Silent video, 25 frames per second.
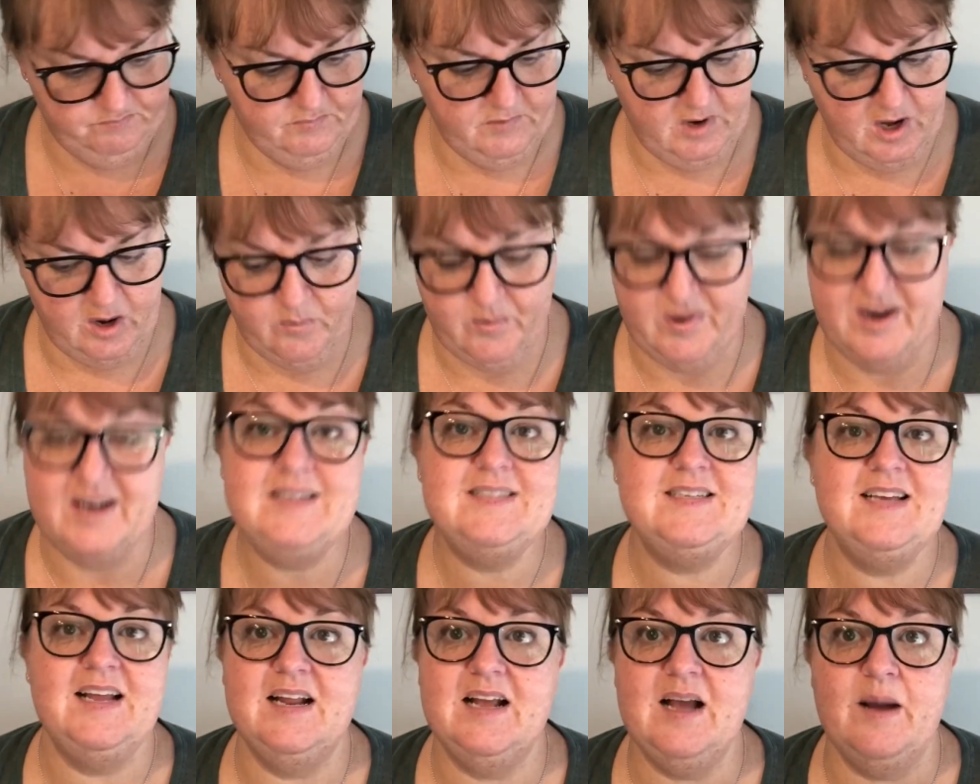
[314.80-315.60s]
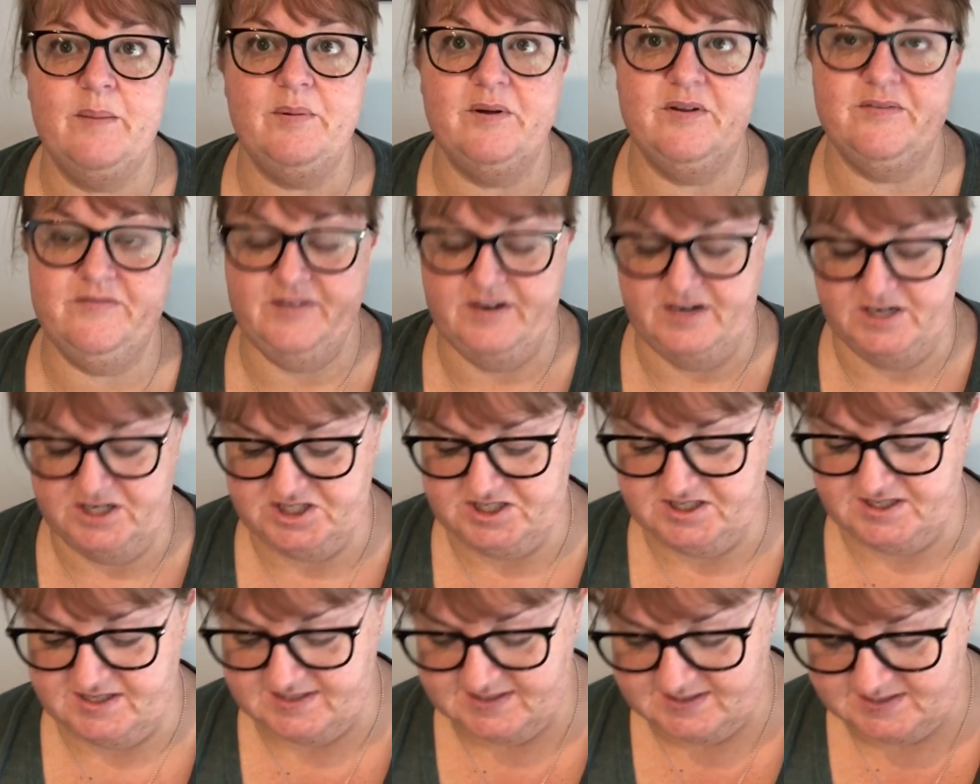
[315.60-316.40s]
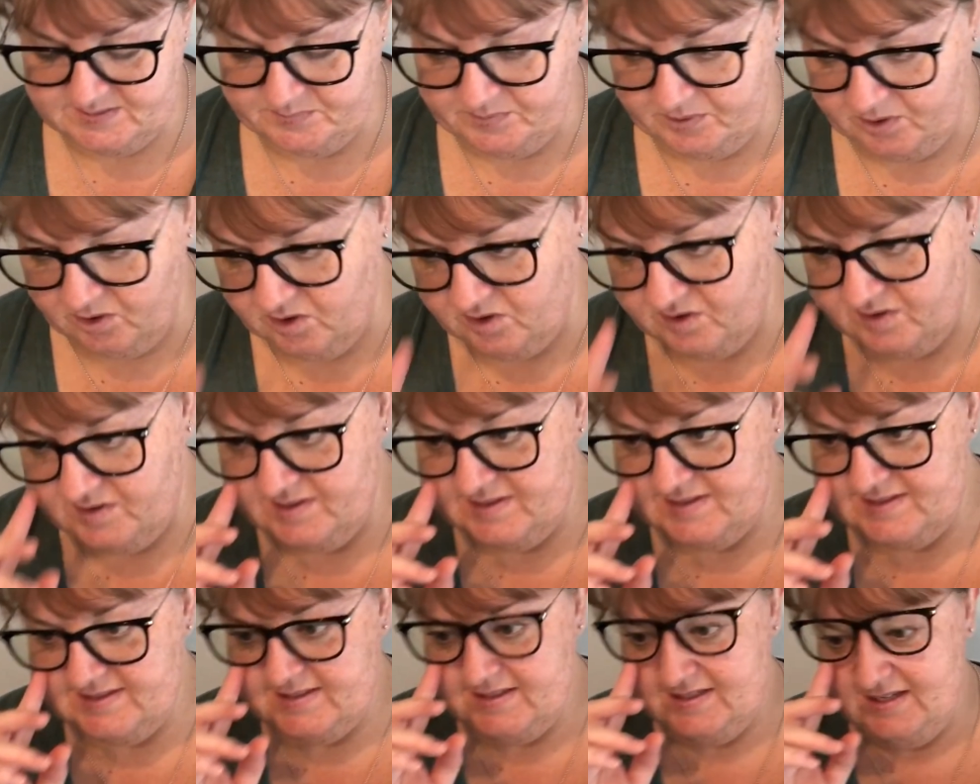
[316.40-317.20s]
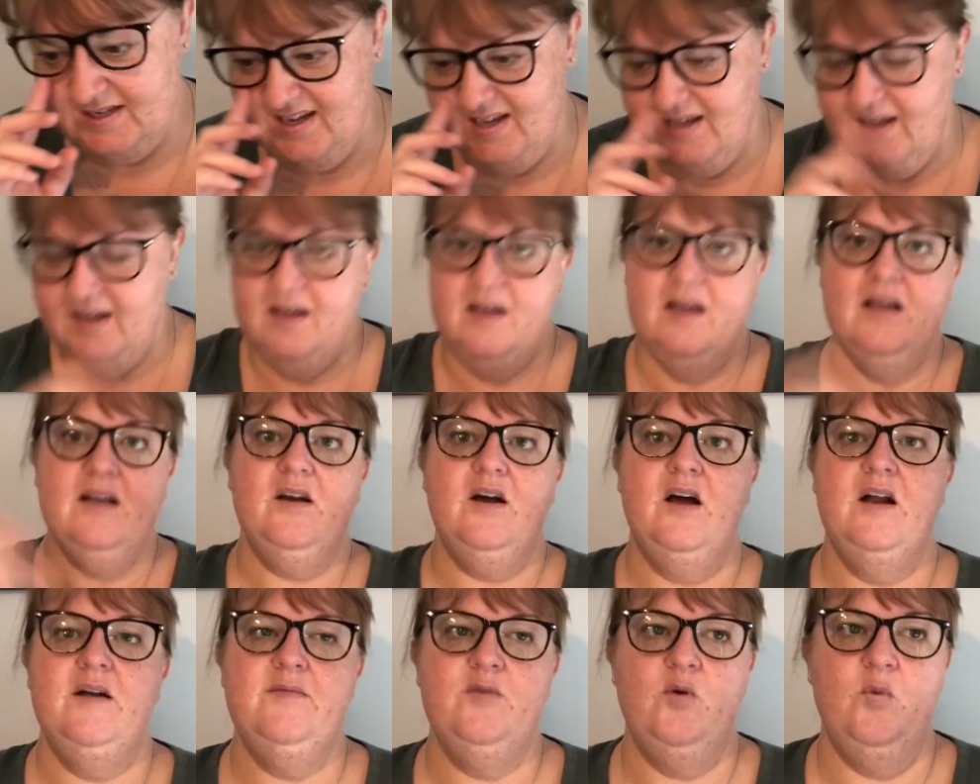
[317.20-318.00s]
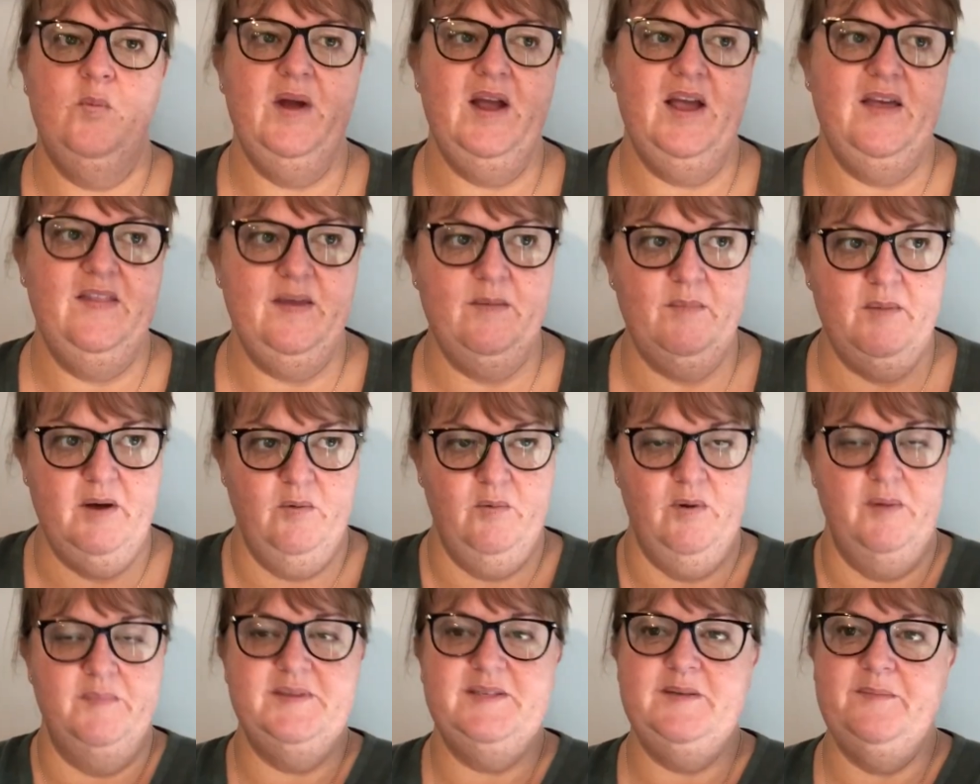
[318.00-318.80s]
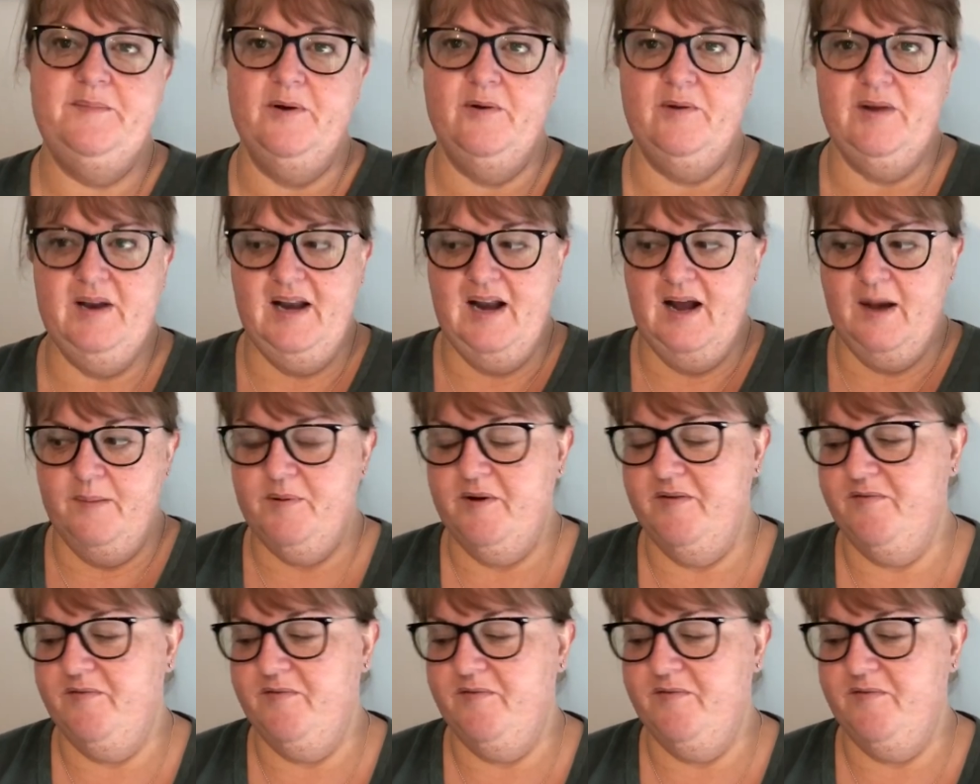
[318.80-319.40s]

I wanted to get a couple of finishes because kind of aware that my whips are building up.